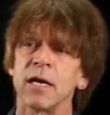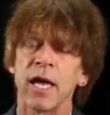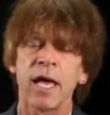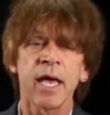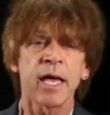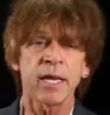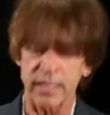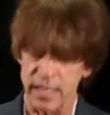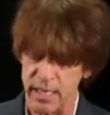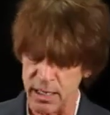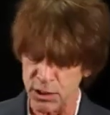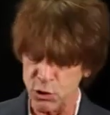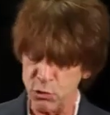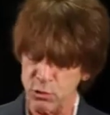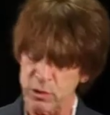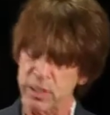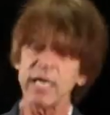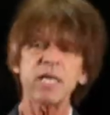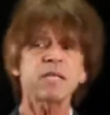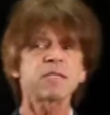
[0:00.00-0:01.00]
And
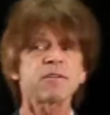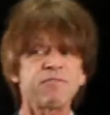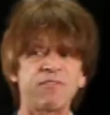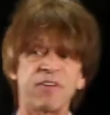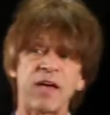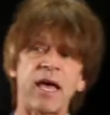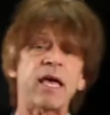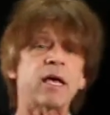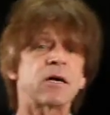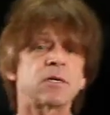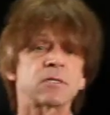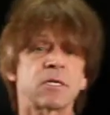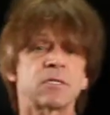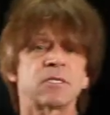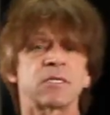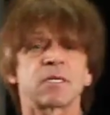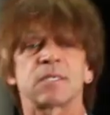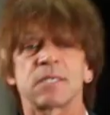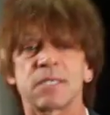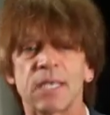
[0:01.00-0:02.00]
you need to fail to
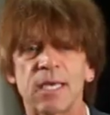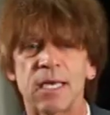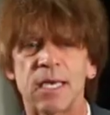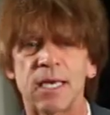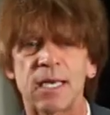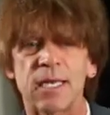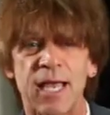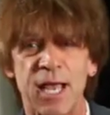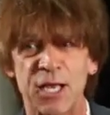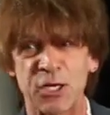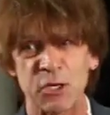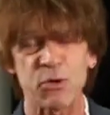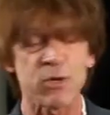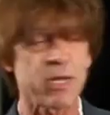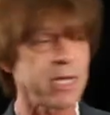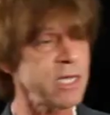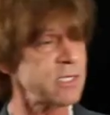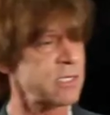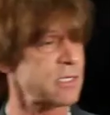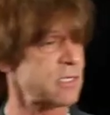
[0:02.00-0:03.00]
succeed, and you
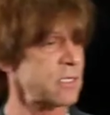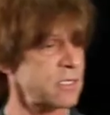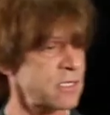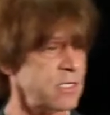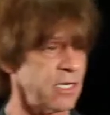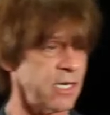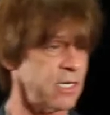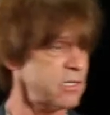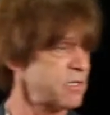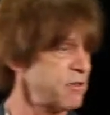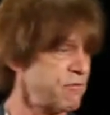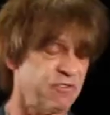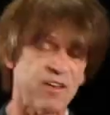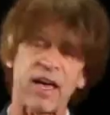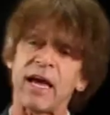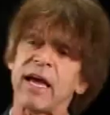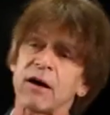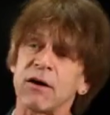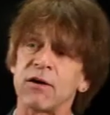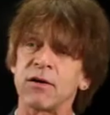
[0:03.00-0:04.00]
need to succeed to
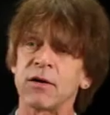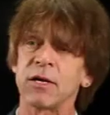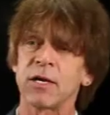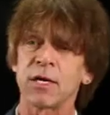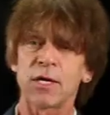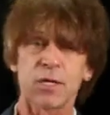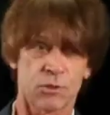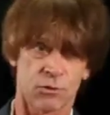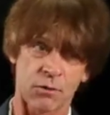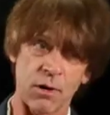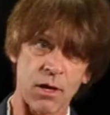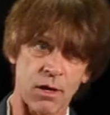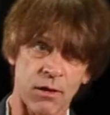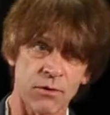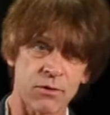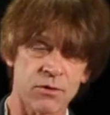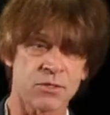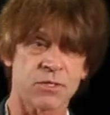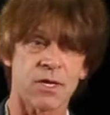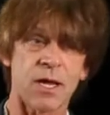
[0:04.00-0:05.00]
fail. Do you all
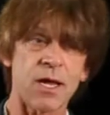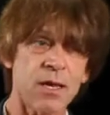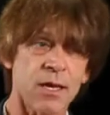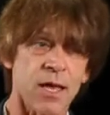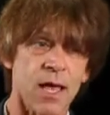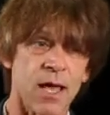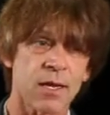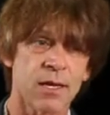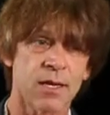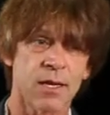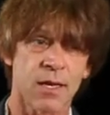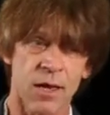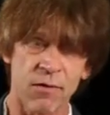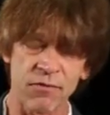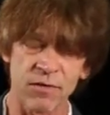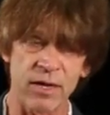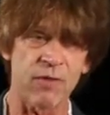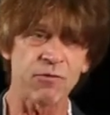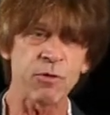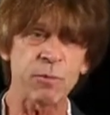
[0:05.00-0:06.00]
understand that?
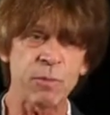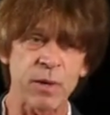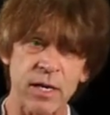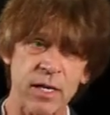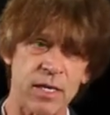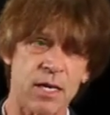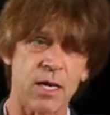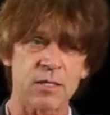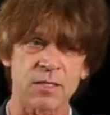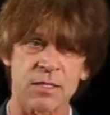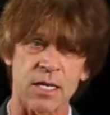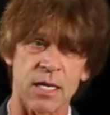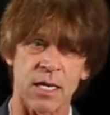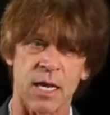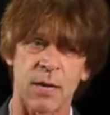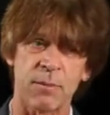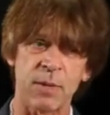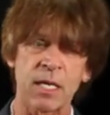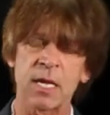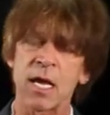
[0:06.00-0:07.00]
Hopefully everybody knows that.
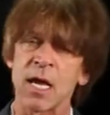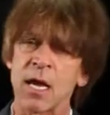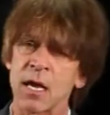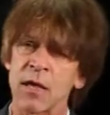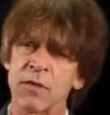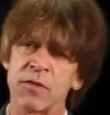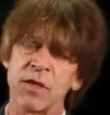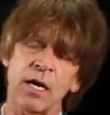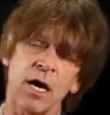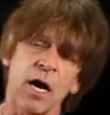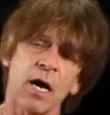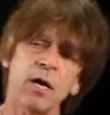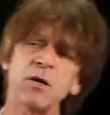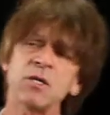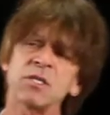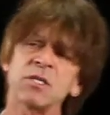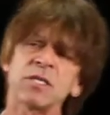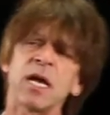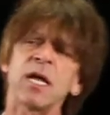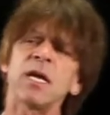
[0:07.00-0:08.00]
I mean, the
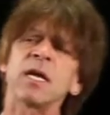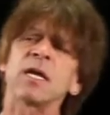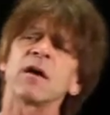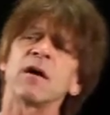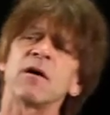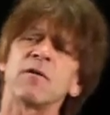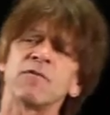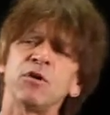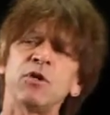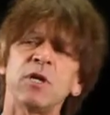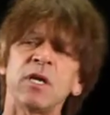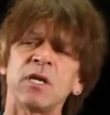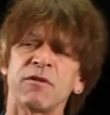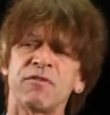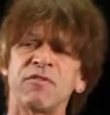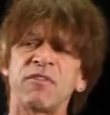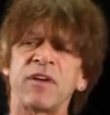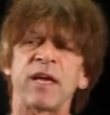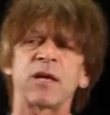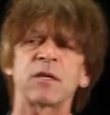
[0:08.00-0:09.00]
understanding of you need to
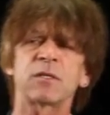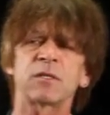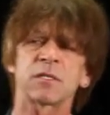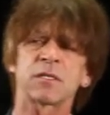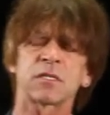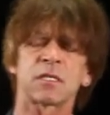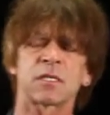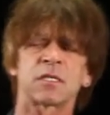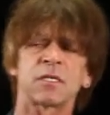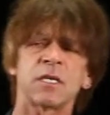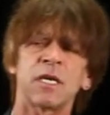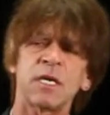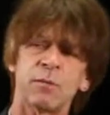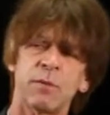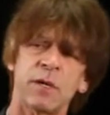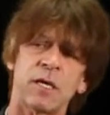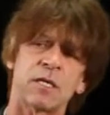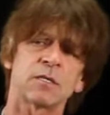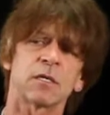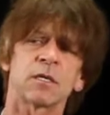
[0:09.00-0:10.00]
fail to
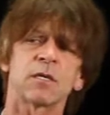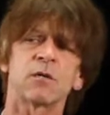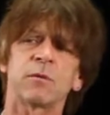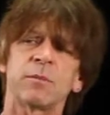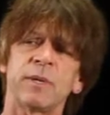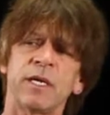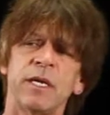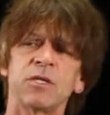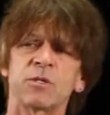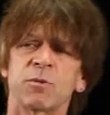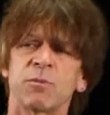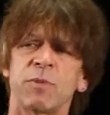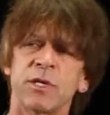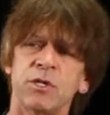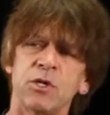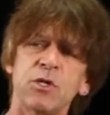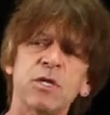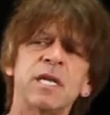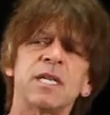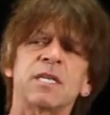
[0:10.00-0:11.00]
succeed is a little bit easier,
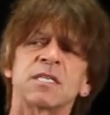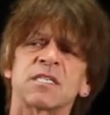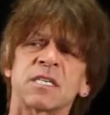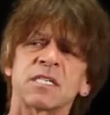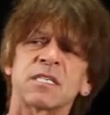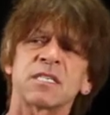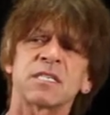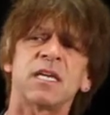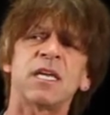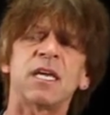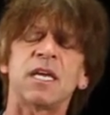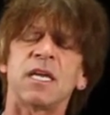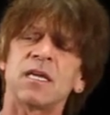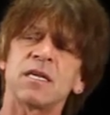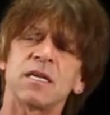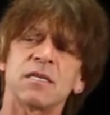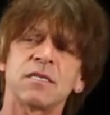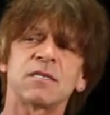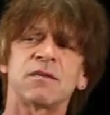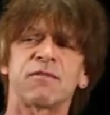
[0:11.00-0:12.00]
but you need to
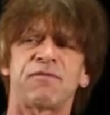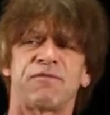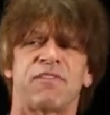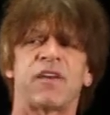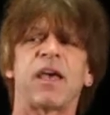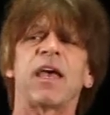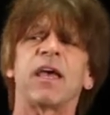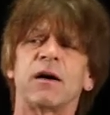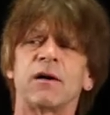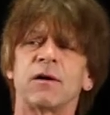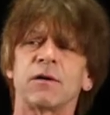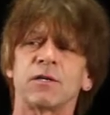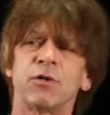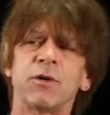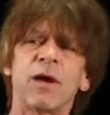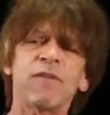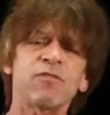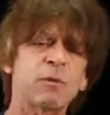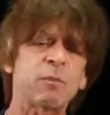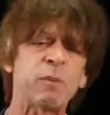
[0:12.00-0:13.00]
succeed to fail.
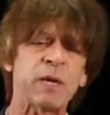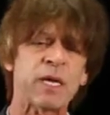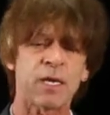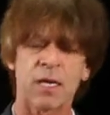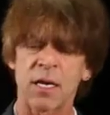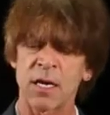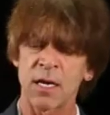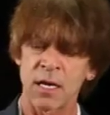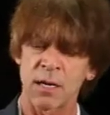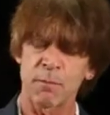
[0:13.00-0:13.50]
You have to be